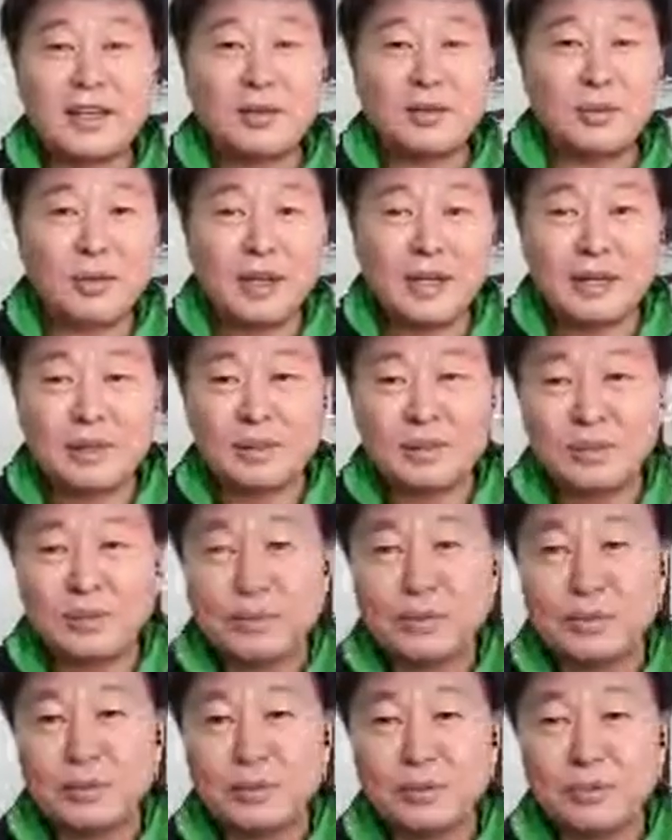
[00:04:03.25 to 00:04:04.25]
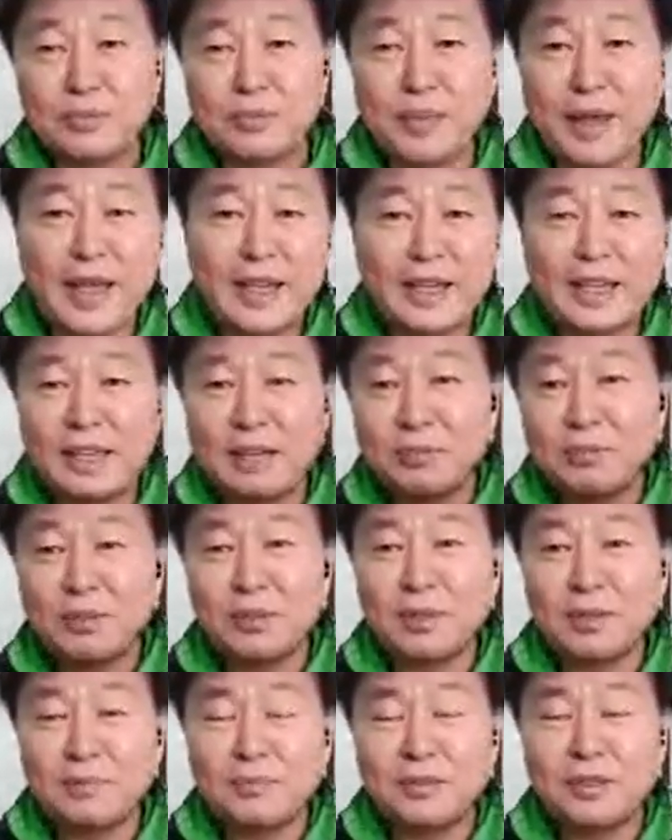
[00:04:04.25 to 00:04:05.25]
try to make him
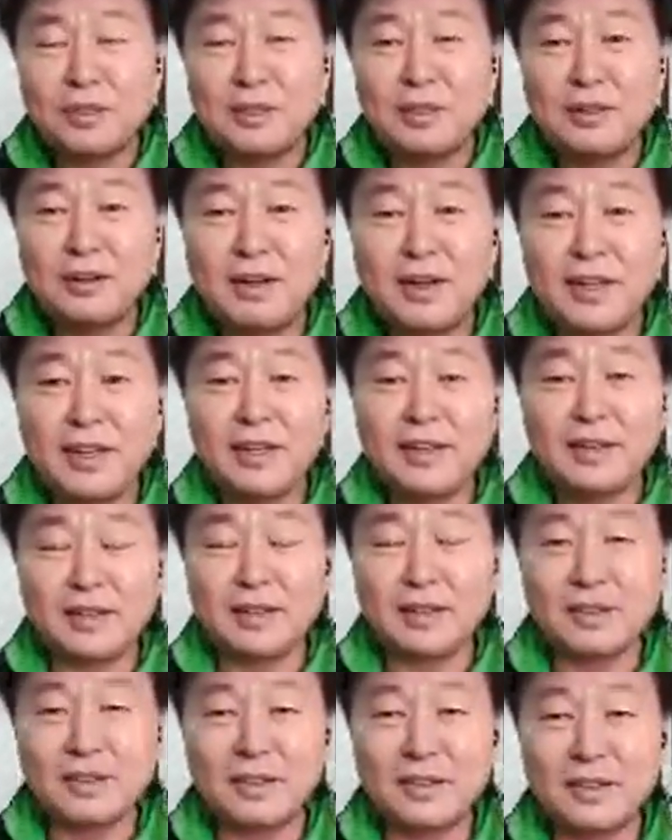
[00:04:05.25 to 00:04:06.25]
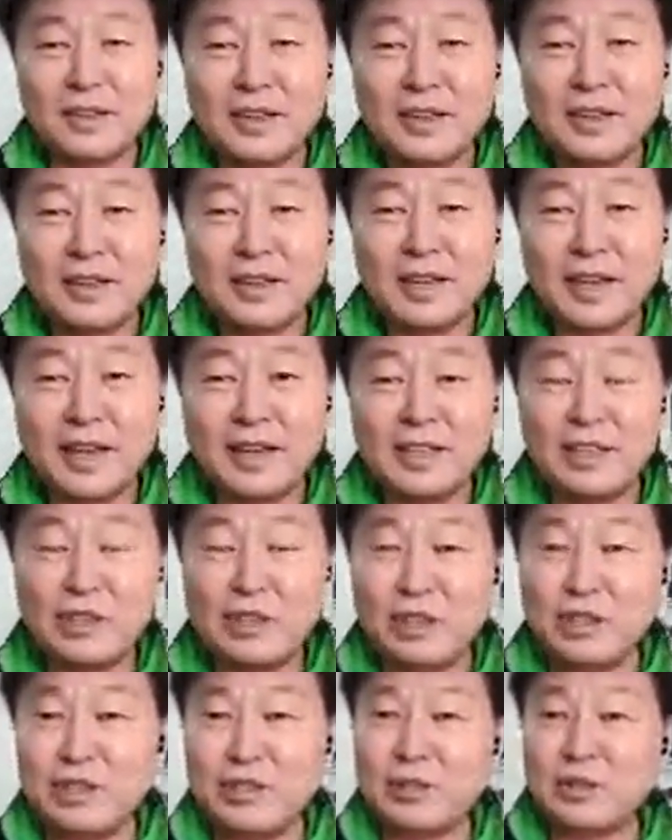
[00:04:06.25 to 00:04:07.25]
certain leader, and
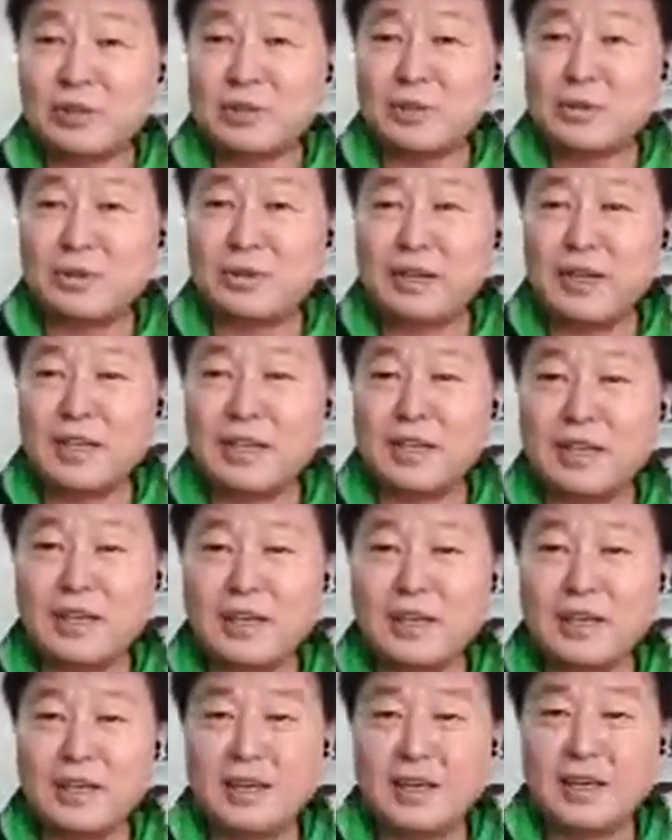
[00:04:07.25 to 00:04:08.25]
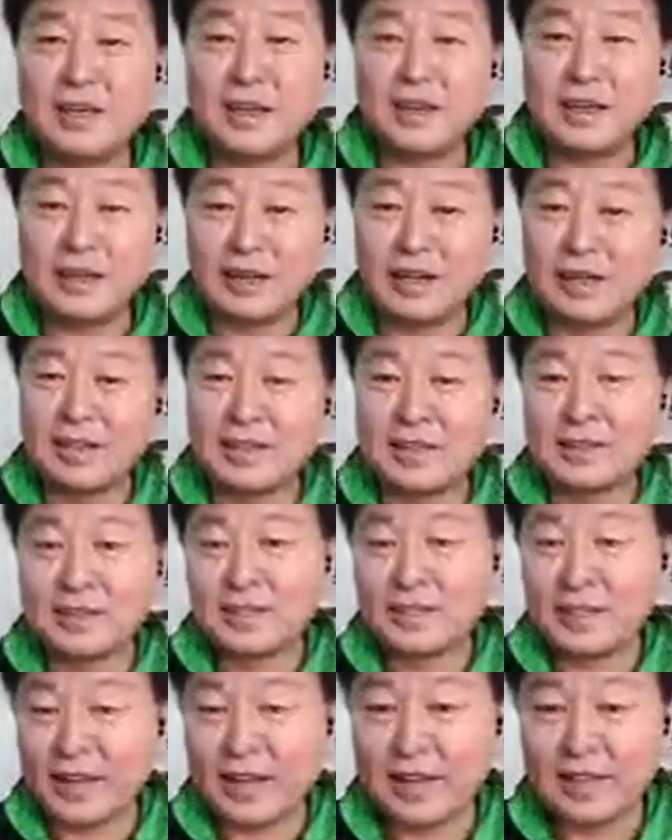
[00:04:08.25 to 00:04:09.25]
Jesus already got the
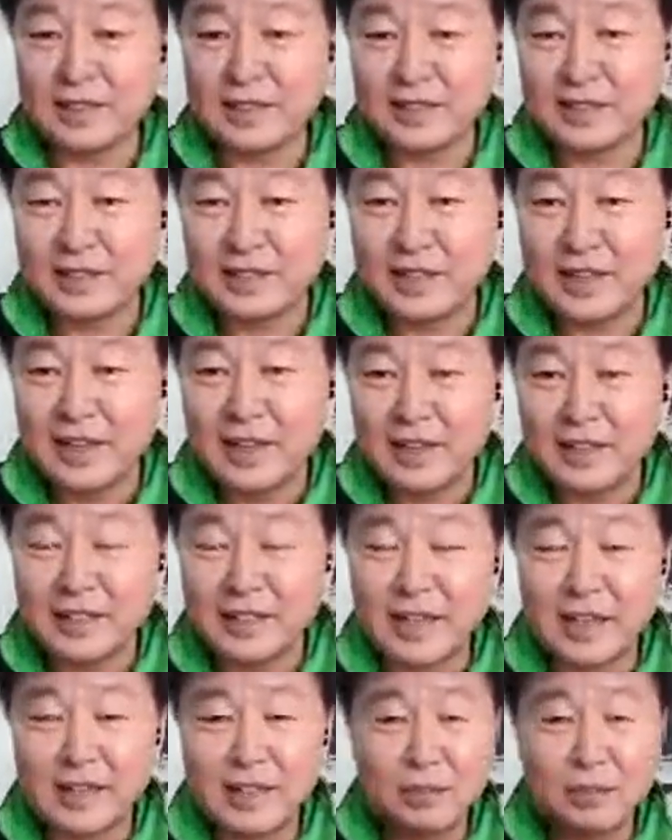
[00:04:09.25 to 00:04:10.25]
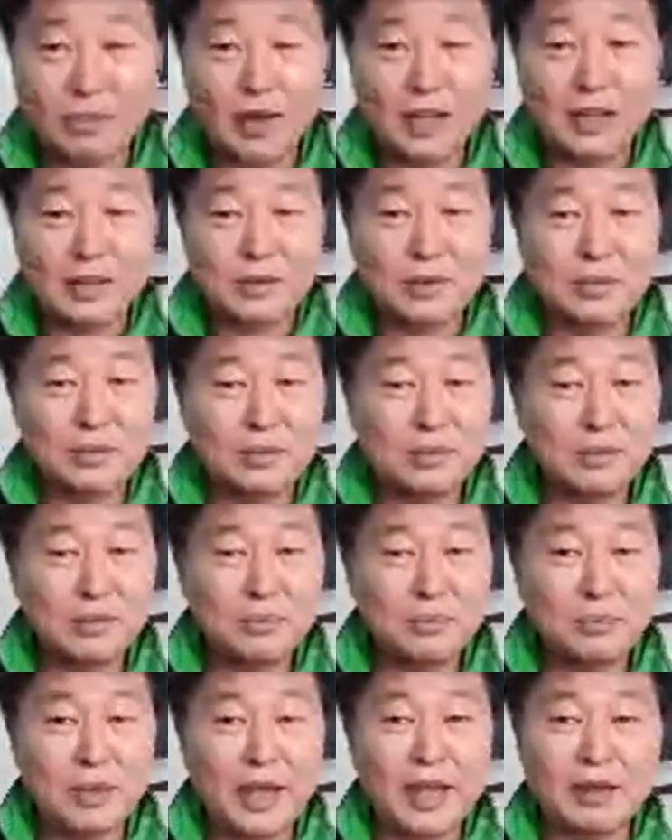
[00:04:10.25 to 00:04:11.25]
sense they tried to
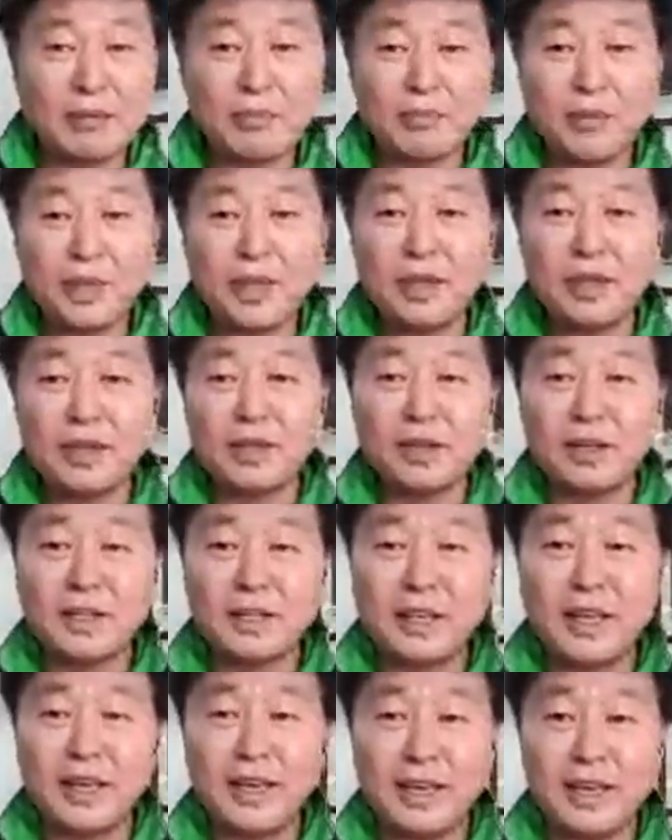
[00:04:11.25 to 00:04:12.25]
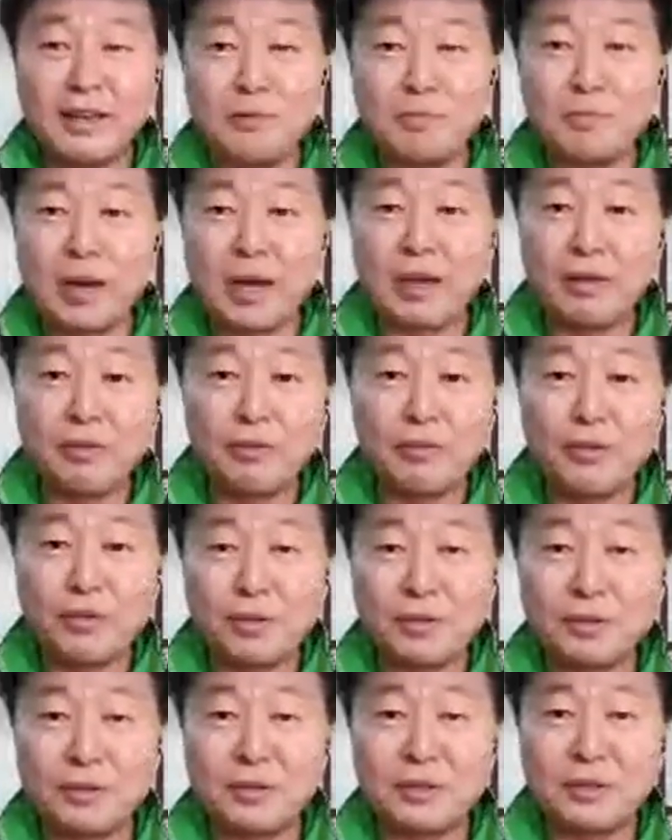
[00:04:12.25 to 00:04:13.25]
make me the king by
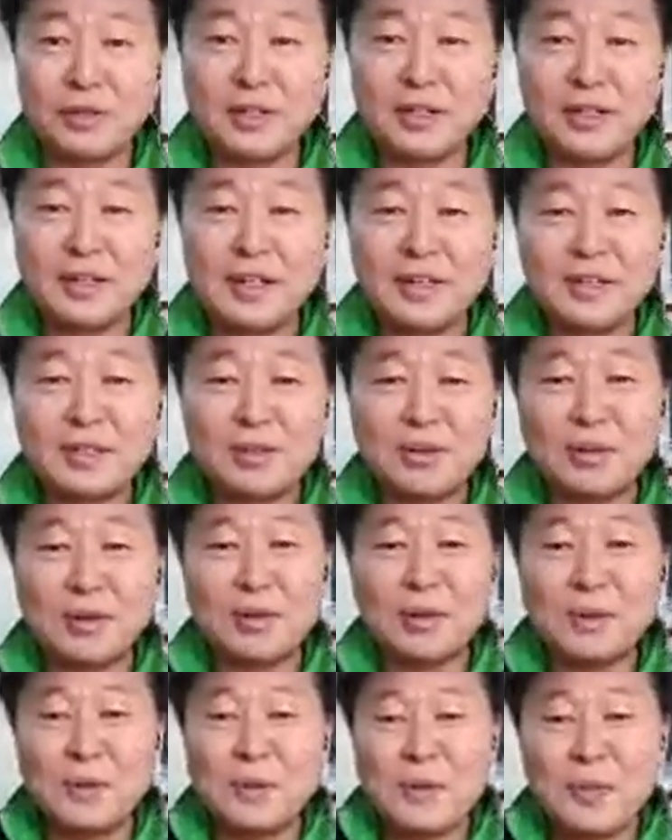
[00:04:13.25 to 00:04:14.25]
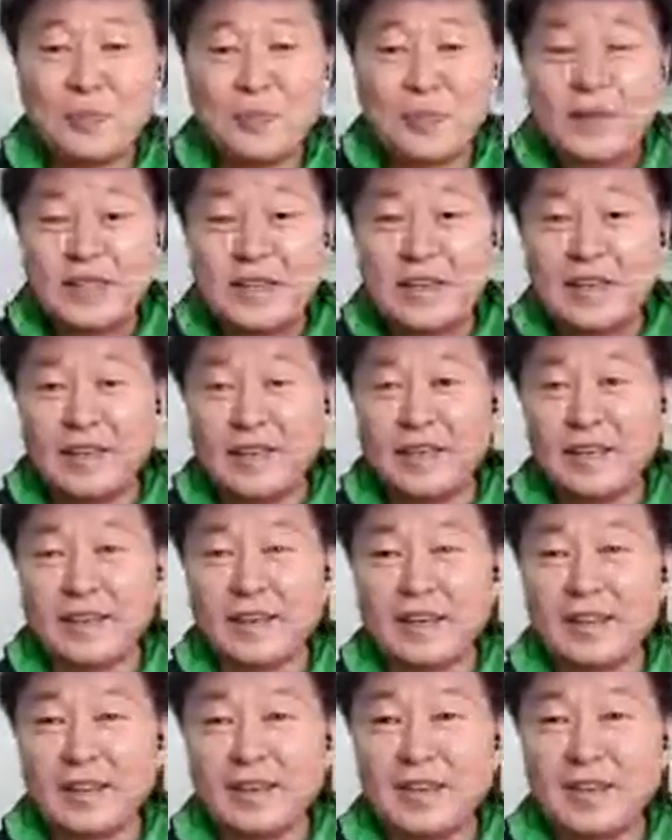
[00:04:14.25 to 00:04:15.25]
force. So he
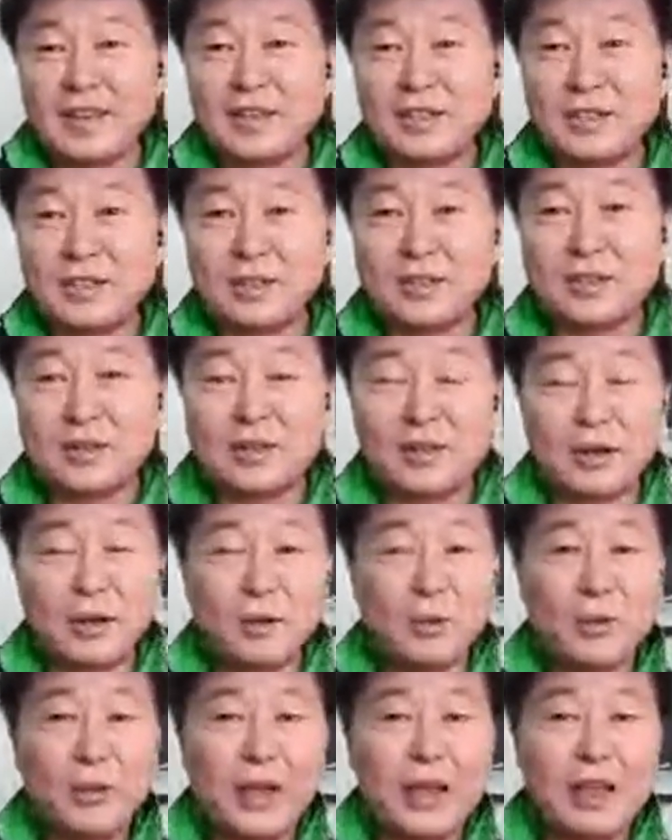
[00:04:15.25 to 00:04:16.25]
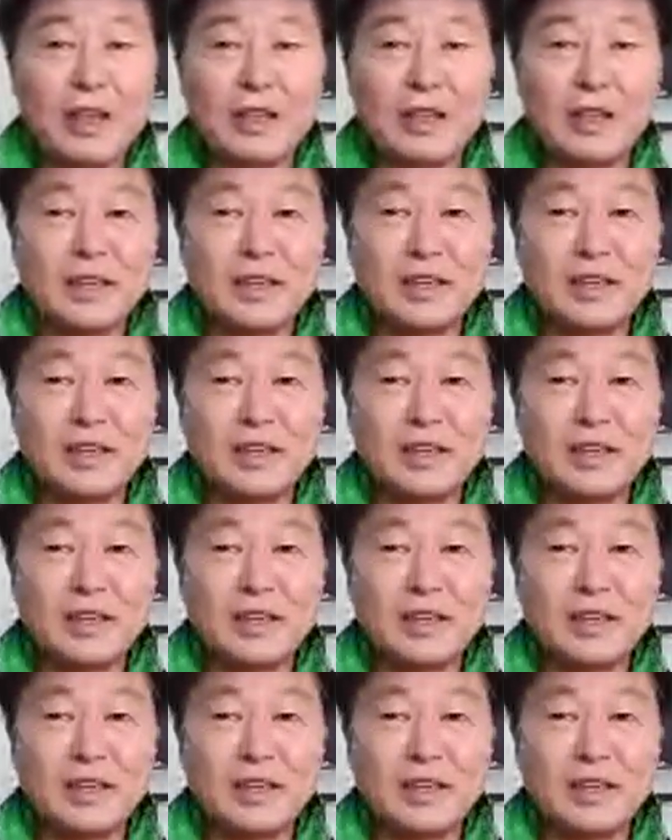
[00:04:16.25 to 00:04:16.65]
just away